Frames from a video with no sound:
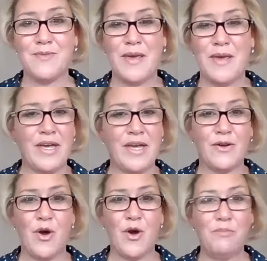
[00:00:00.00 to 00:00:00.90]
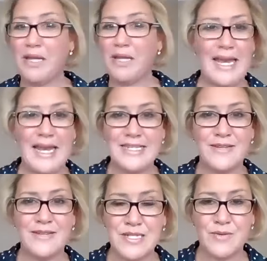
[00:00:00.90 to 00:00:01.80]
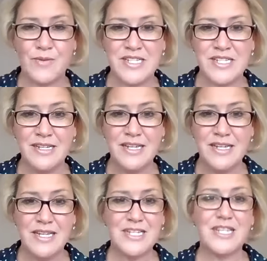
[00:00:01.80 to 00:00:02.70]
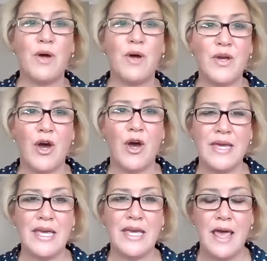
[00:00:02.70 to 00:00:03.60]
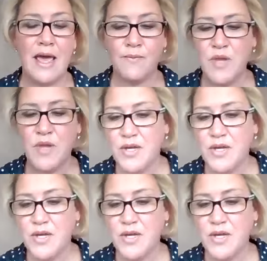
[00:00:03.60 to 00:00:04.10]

To be going in a completely different direction to the one we're going in now.